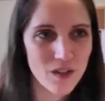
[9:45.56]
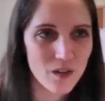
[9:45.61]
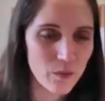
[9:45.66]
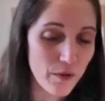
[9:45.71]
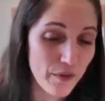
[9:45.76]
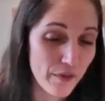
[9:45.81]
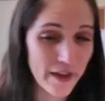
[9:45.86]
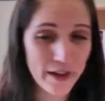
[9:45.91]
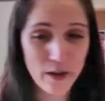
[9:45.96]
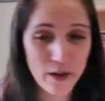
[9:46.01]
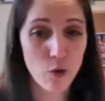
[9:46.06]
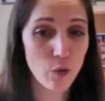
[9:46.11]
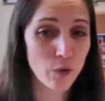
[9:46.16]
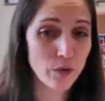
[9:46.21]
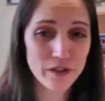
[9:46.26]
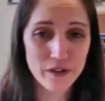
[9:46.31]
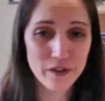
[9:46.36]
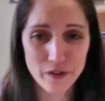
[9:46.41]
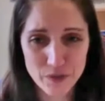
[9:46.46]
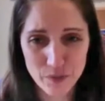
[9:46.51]
with like a whole
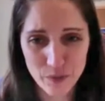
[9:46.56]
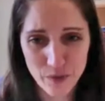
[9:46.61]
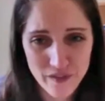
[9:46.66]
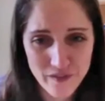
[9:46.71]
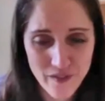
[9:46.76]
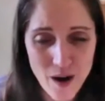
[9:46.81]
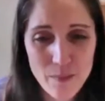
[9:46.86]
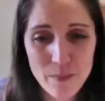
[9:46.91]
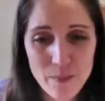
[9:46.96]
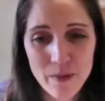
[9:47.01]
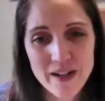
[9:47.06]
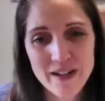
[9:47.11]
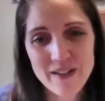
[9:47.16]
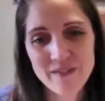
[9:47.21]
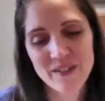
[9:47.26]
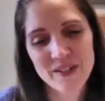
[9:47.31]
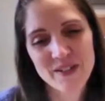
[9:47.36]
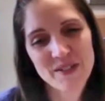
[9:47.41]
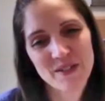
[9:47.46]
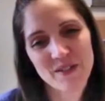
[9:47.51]
year's worth of operating
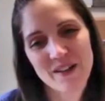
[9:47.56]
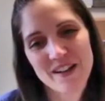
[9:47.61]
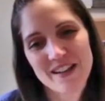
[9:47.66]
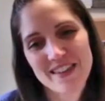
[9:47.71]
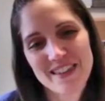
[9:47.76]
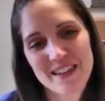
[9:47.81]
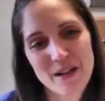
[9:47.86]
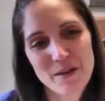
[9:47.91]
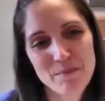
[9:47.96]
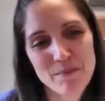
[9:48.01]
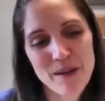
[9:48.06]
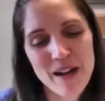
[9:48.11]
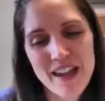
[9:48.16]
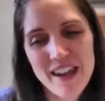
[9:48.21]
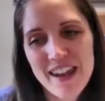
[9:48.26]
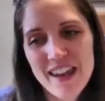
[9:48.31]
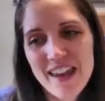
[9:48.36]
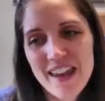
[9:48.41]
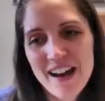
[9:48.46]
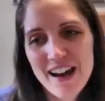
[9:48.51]
funds or anything, but
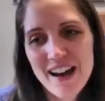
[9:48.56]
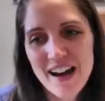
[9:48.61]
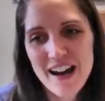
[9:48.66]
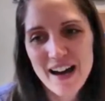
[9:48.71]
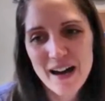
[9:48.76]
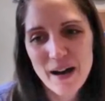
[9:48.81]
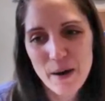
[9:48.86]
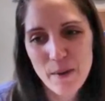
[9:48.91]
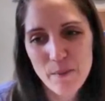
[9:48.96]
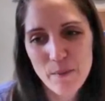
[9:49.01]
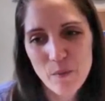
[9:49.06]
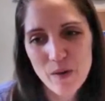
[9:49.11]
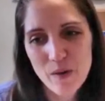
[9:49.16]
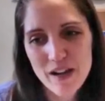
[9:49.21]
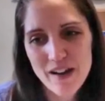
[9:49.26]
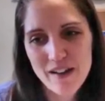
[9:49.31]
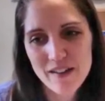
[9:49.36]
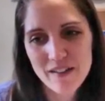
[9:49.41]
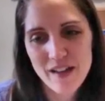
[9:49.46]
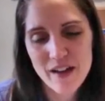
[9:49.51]
we
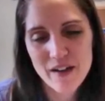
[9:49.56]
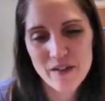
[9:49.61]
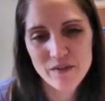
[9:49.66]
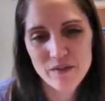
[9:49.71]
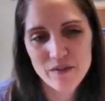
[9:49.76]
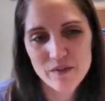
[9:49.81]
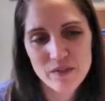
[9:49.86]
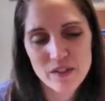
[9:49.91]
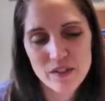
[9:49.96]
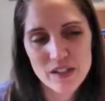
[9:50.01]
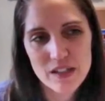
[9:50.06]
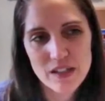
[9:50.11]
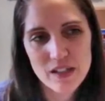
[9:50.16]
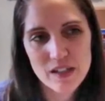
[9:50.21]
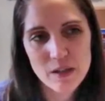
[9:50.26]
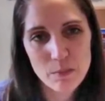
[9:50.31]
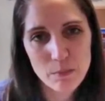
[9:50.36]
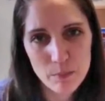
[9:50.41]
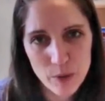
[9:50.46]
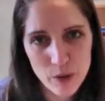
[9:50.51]
got a lot of
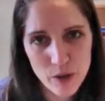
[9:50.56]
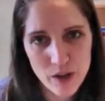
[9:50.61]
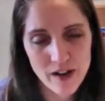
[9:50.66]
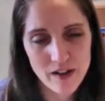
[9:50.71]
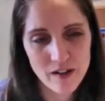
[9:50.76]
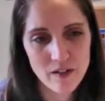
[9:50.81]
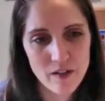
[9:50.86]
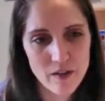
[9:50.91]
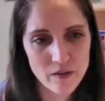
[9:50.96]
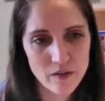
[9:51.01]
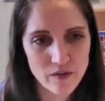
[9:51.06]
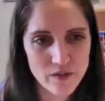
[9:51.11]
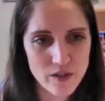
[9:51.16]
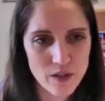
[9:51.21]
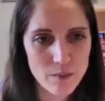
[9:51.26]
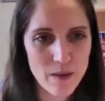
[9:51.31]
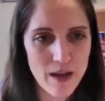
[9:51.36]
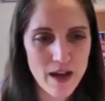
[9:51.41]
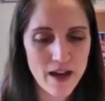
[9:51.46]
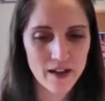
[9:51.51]
input and a lot of
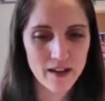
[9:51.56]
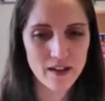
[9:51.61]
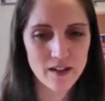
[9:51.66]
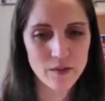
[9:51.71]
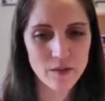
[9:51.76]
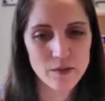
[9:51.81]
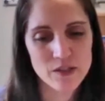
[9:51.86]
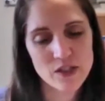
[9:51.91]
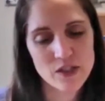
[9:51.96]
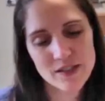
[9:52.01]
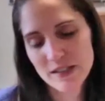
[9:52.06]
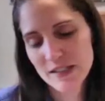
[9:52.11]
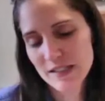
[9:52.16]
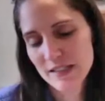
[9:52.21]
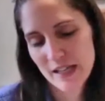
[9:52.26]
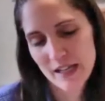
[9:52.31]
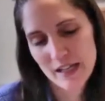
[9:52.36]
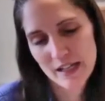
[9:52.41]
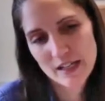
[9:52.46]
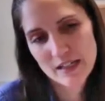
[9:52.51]
feedback, and it was just
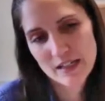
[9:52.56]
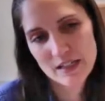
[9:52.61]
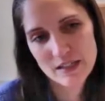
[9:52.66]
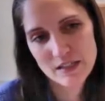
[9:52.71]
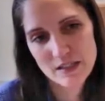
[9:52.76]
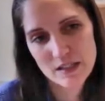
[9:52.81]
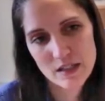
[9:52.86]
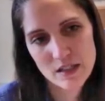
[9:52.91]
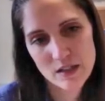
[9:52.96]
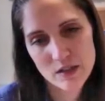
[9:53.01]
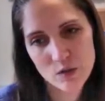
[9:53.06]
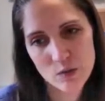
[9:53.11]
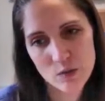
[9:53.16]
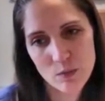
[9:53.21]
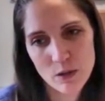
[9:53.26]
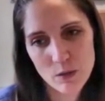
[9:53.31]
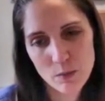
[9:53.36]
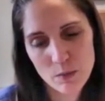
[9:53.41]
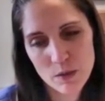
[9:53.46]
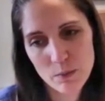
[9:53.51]
exciting to see that so
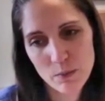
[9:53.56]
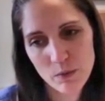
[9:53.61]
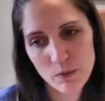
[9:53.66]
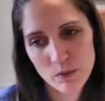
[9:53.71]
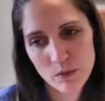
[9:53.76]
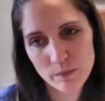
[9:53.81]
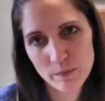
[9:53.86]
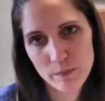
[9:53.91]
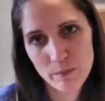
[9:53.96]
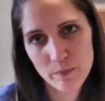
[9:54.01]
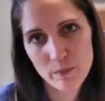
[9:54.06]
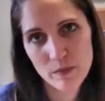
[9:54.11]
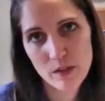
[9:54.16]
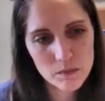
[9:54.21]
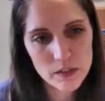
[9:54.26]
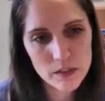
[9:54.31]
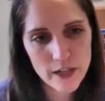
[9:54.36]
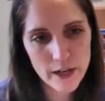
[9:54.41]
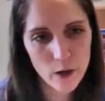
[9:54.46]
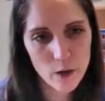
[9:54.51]
many people
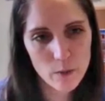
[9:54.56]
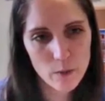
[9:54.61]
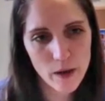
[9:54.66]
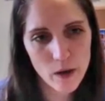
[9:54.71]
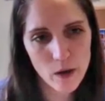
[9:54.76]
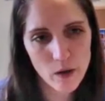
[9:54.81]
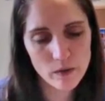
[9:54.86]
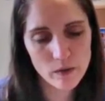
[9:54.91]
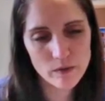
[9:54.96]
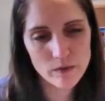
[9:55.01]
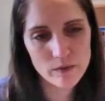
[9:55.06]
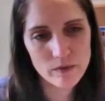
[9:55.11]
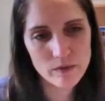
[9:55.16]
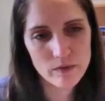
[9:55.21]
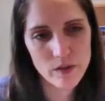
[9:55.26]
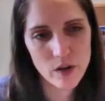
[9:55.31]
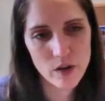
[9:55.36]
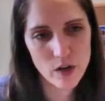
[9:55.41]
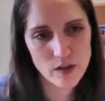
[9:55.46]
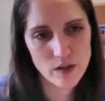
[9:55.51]
care about
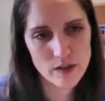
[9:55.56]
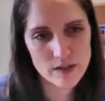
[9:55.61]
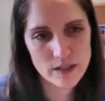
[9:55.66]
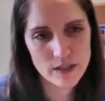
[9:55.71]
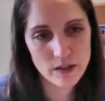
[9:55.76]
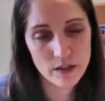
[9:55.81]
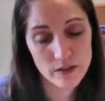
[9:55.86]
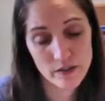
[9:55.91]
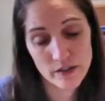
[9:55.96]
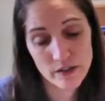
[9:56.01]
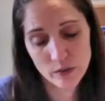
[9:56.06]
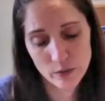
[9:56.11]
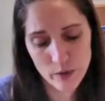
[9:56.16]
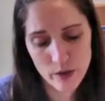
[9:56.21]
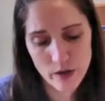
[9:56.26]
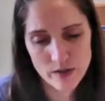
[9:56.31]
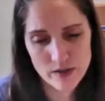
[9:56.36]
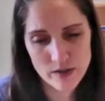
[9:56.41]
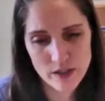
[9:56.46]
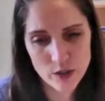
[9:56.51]
the Illinois
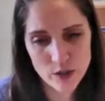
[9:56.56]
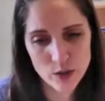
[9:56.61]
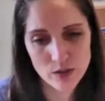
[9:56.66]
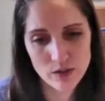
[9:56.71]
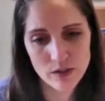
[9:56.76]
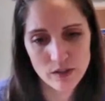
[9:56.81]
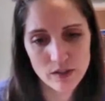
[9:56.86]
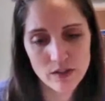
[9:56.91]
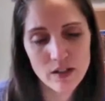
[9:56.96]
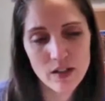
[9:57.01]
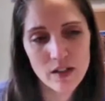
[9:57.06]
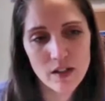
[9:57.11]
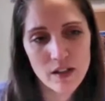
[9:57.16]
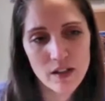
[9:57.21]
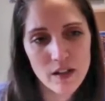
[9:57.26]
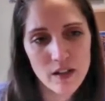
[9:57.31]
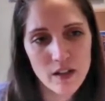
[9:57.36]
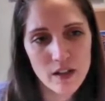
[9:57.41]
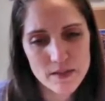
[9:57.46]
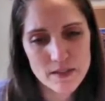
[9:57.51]
Art Station, and
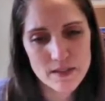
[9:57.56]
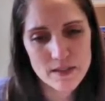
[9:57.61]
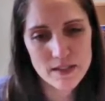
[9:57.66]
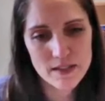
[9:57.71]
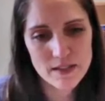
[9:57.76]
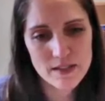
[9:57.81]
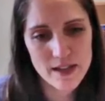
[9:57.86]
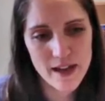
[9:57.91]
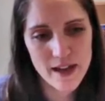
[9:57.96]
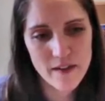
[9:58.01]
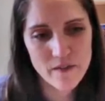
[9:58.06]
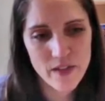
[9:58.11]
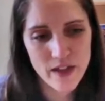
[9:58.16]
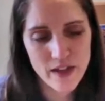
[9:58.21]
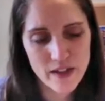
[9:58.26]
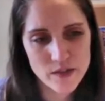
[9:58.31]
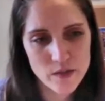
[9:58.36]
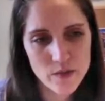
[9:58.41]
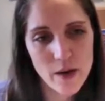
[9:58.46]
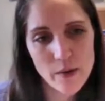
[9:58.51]
to have
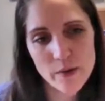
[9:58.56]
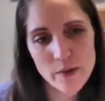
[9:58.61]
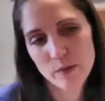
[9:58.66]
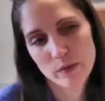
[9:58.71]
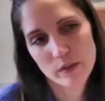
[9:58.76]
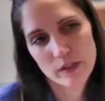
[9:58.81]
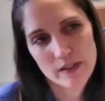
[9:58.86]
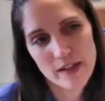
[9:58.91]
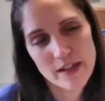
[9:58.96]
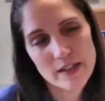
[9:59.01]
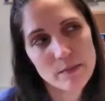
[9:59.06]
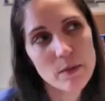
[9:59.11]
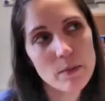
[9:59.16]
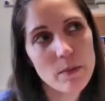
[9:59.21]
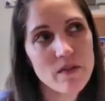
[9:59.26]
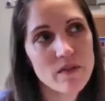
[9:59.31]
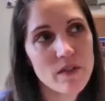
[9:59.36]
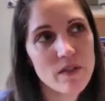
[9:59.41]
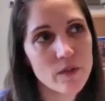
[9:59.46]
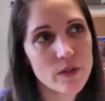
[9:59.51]
that. So that was really, that's been
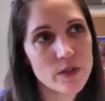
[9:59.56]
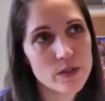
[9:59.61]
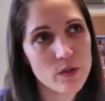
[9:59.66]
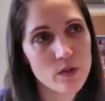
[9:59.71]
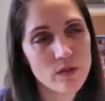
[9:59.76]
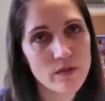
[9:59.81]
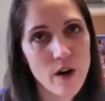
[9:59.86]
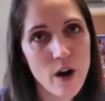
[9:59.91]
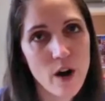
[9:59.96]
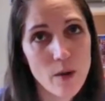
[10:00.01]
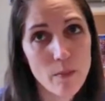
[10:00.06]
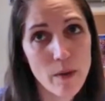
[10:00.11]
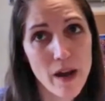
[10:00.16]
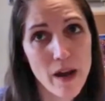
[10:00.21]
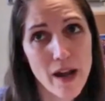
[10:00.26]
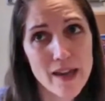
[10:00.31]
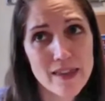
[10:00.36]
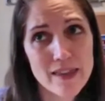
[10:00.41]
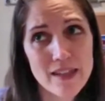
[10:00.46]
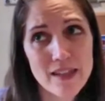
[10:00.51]
my favorite so far. But
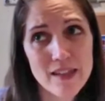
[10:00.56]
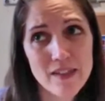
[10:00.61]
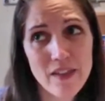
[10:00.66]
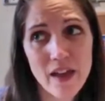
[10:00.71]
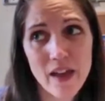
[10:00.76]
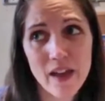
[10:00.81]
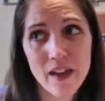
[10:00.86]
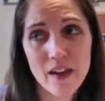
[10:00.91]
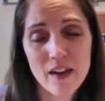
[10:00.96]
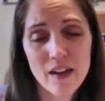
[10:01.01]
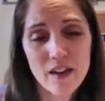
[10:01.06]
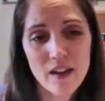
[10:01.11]
I think that,